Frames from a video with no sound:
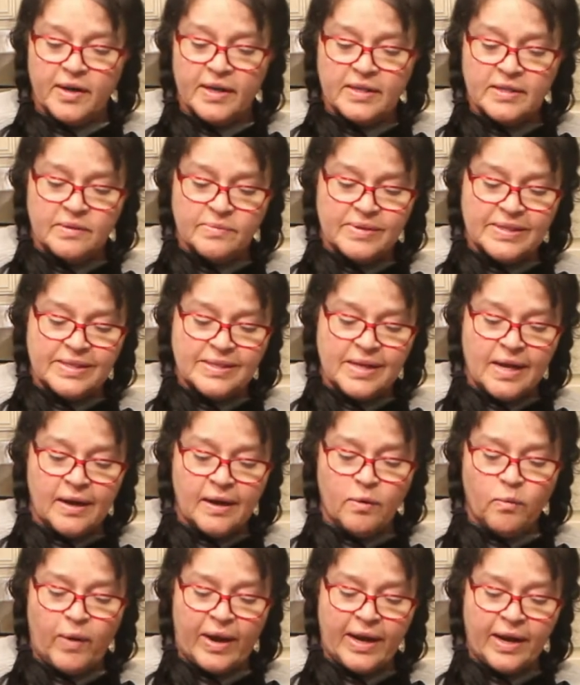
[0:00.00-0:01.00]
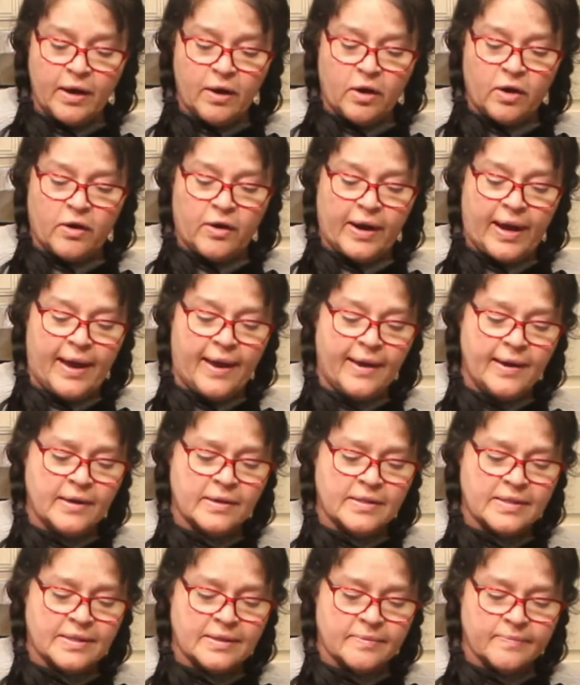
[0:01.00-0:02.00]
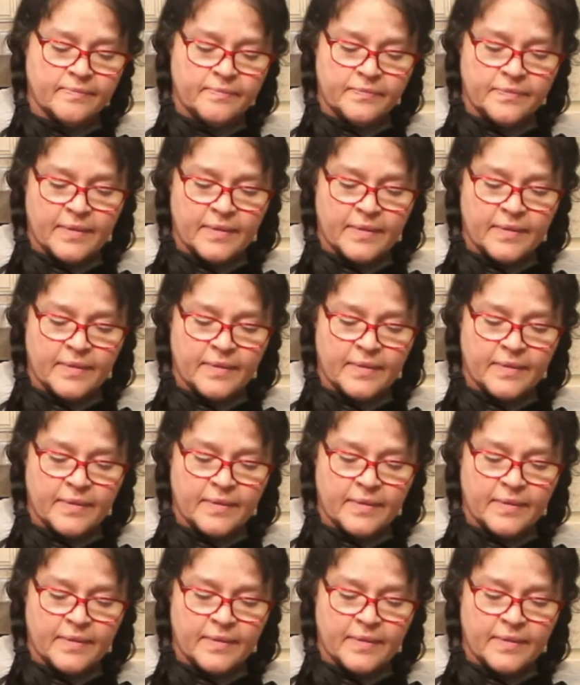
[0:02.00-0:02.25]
because it was sitting waiting on our cakes.